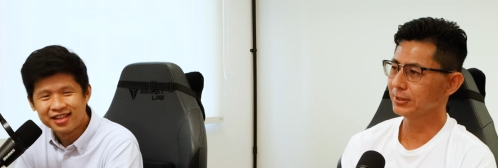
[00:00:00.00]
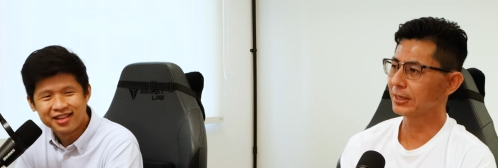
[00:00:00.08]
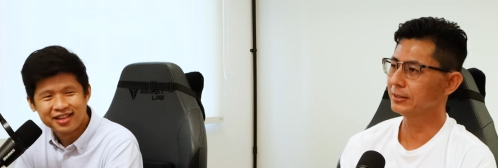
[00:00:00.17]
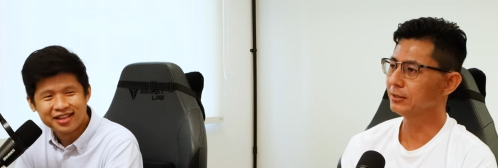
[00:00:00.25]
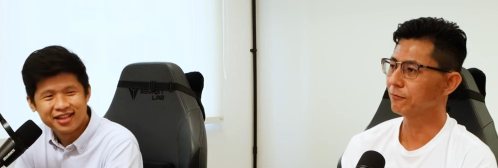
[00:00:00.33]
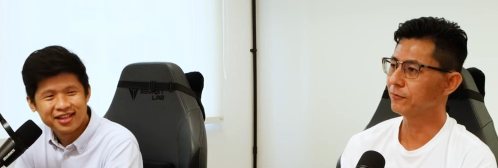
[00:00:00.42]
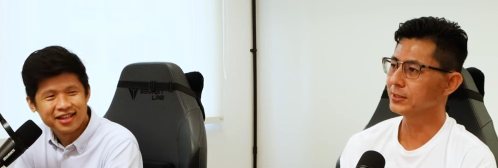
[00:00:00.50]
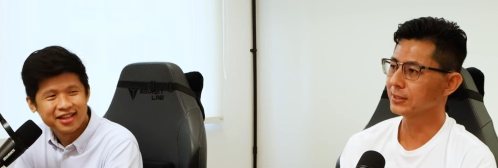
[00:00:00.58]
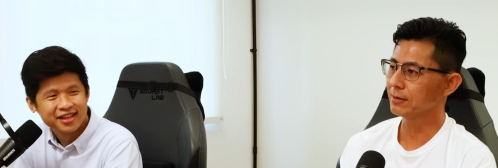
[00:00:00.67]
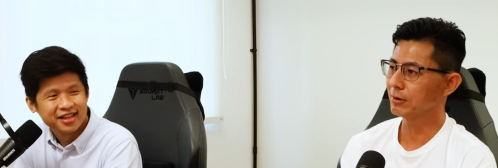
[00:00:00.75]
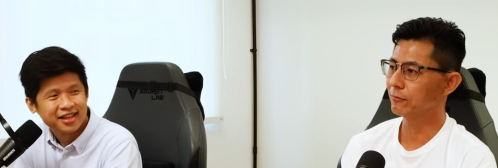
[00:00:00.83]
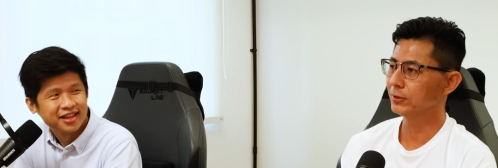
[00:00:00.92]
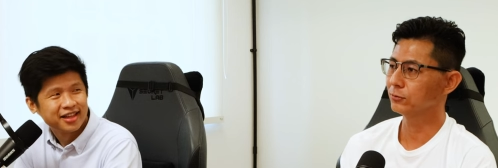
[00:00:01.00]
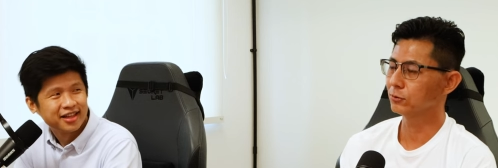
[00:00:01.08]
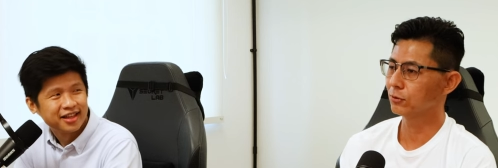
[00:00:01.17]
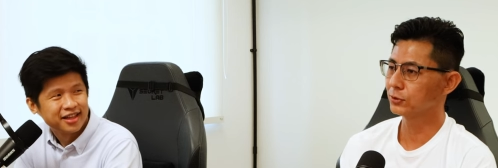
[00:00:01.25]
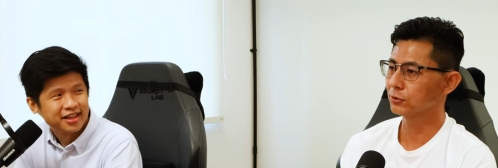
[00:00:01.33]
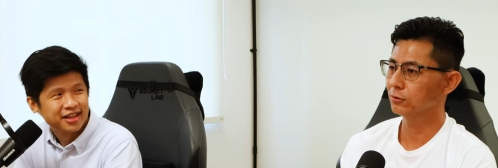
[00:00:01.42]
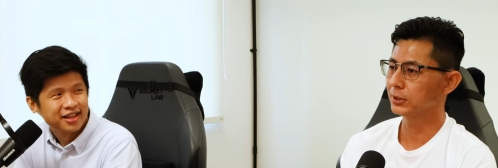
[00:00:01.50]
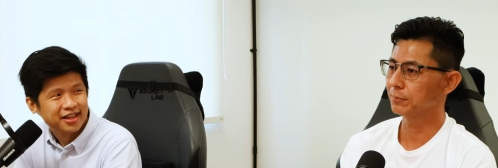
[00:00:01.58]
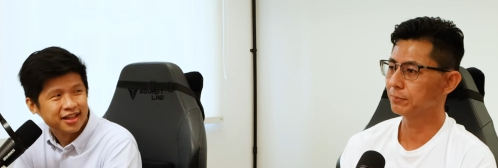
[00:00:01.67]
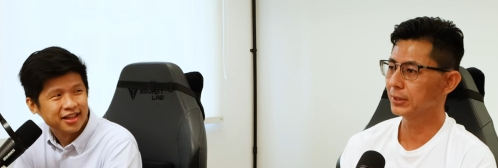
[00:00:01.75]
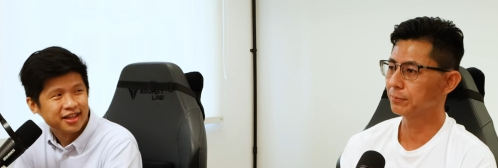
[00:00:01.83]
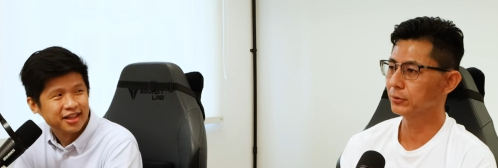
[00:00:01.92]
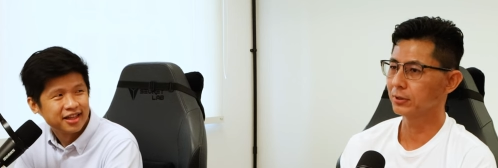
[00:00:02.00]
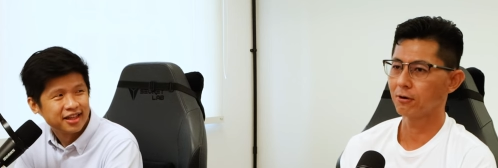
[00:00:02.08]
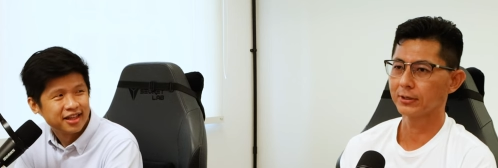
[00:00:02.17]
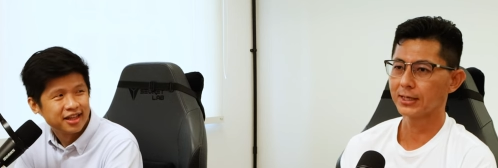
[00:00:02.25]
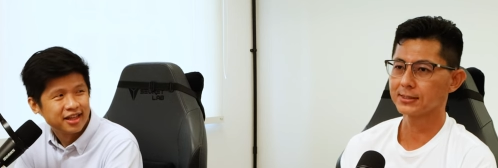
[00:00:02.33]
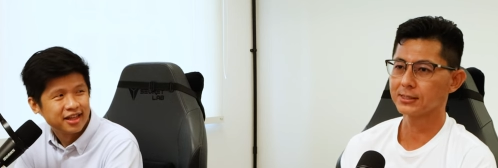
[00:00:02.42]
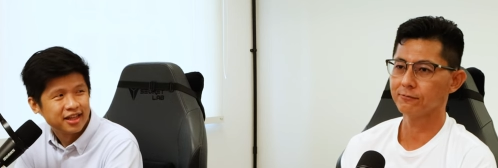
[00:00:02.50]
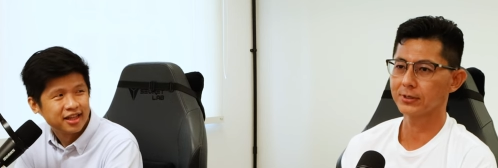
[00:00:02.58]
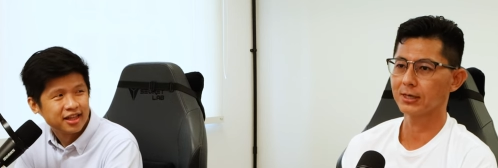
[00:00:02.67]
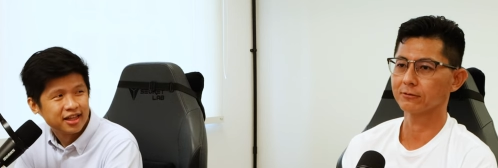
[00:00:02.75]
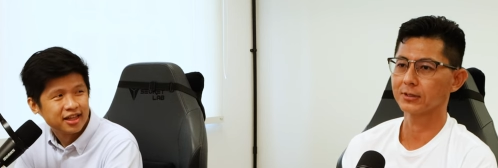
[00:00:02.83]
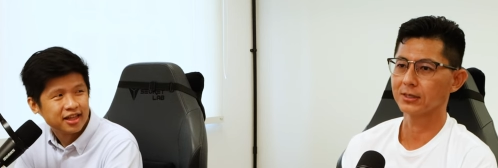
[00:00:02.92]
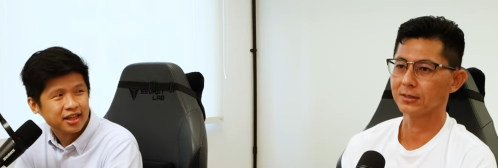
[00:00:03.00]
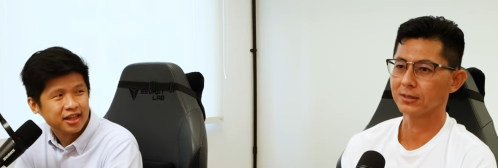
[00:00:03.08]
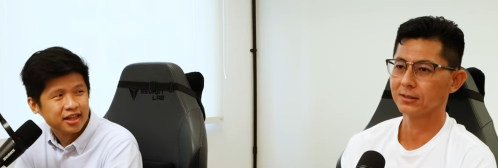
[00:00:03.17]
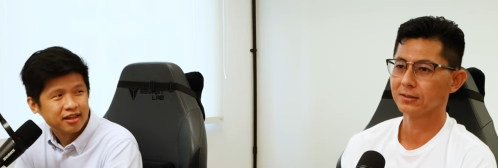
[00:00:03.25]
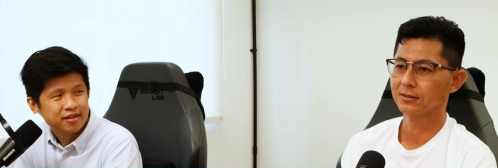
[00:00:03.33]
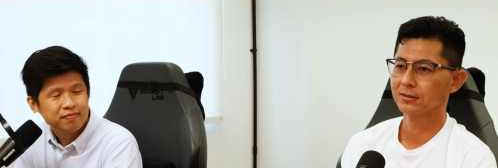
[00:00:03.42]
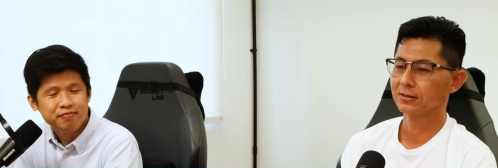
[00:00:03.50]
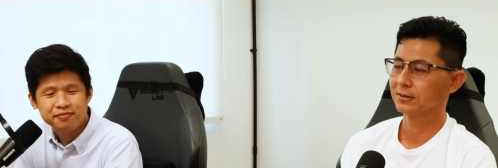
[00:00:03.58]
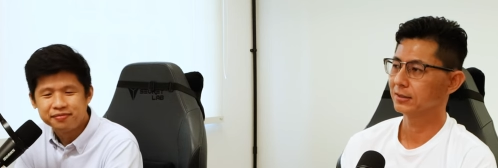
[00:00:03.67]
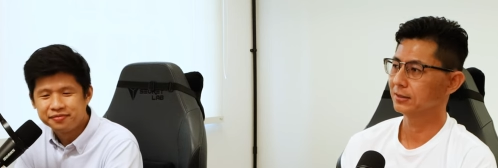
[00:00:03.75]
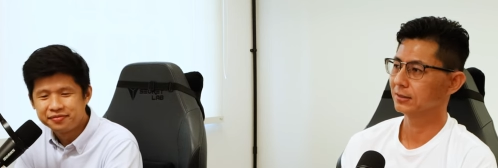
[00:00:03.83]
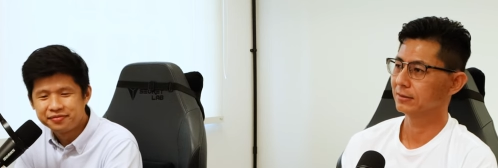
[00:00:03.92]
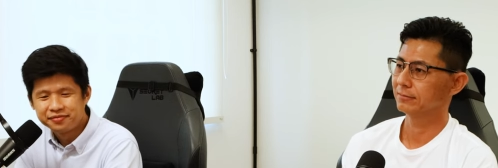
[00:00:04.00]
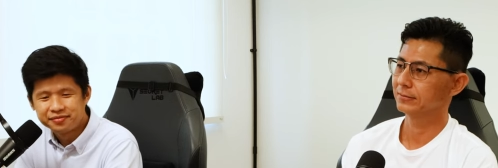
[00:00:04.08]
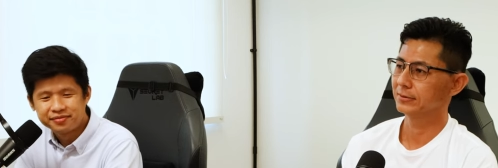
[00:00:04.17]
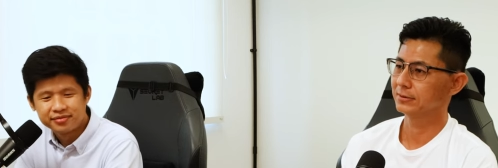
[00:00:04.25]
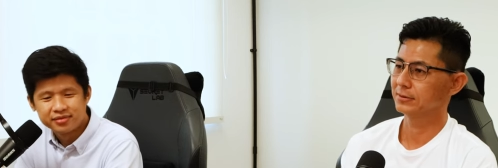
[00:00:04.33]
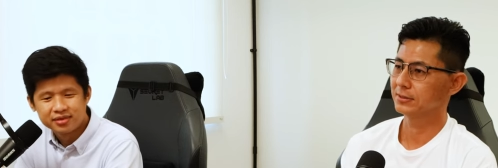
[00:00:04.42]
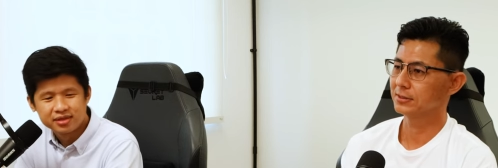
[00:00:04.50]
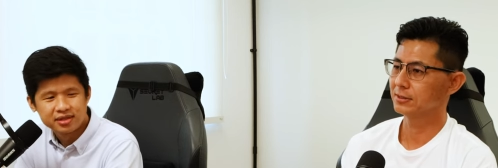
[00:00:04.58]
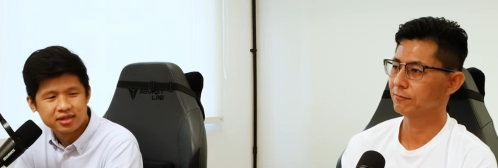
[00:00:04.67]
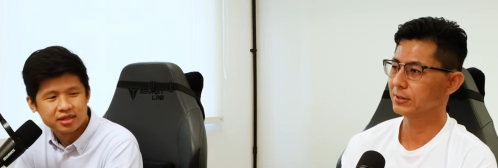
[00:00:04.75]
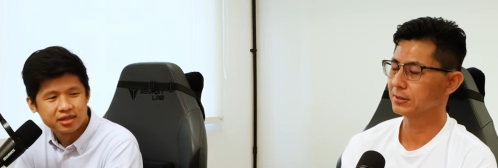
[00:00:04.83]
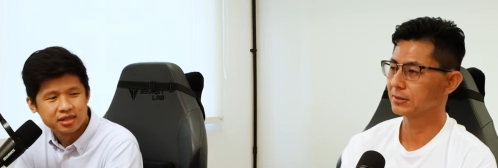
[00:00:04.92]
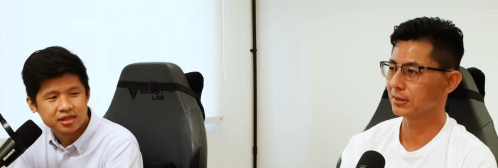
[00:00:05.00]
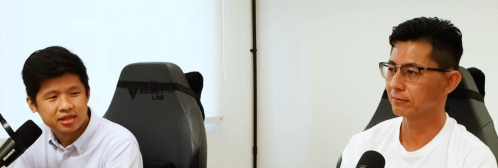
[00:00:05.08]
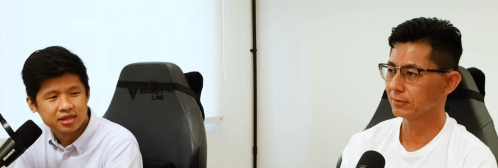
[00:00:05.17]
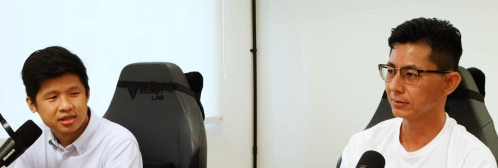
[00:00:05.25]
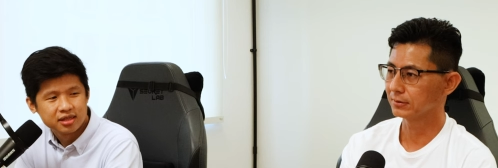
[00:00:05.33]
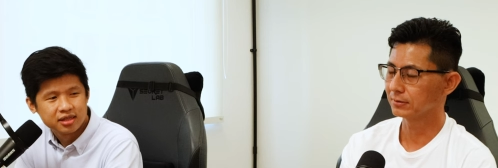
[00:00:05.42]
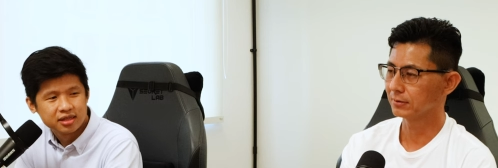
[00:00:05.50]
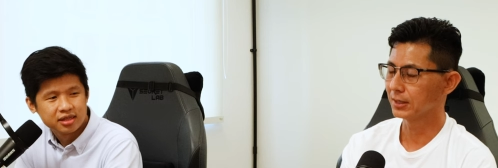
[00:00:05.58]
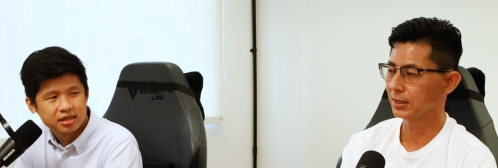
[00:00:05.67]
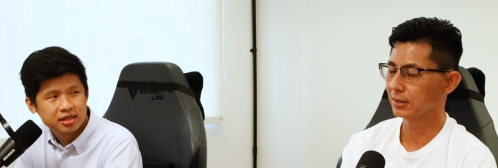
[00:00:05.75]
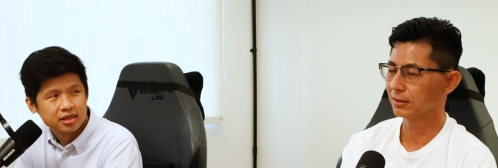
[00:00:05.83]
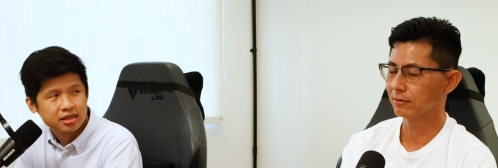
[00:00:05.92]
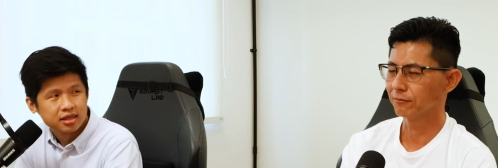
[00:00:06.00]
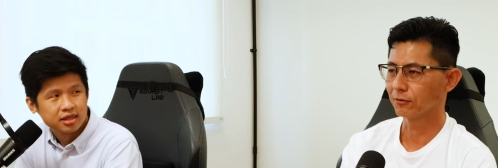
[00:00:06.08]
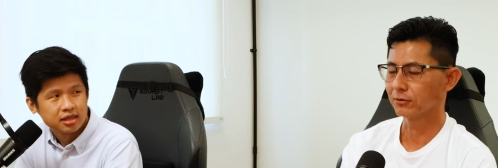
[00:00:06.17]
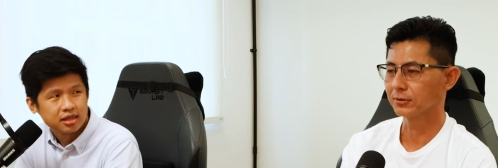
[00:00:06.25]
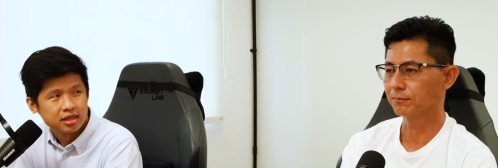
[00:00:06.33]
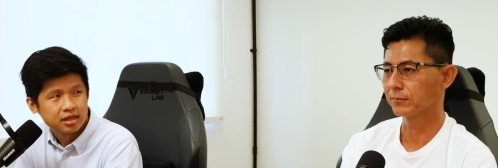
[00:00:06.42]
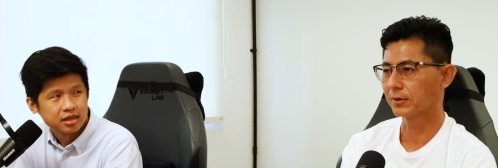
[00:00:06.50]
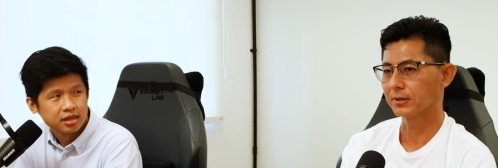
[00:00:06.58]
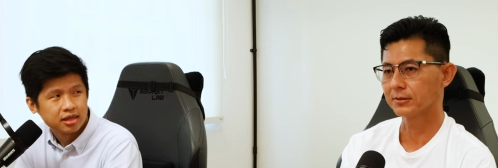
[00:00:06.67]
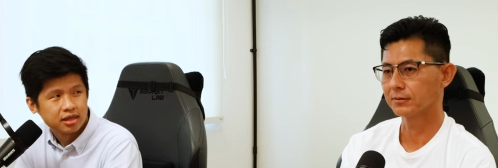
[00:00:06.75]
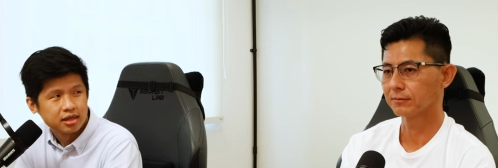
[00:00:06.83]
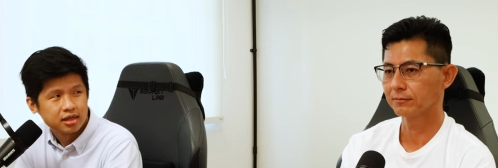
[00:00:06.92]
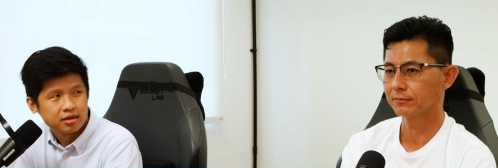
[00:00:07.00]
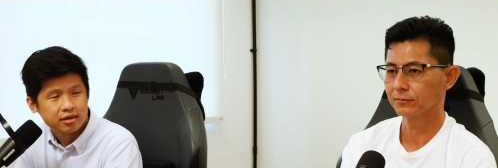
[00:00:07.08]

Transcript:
Speaker 1: I think I think the first time I went to Costco, they, they put a Honda Civic out there. Okay. Mm. Then the, the, the Civic is like what? I forgot the price.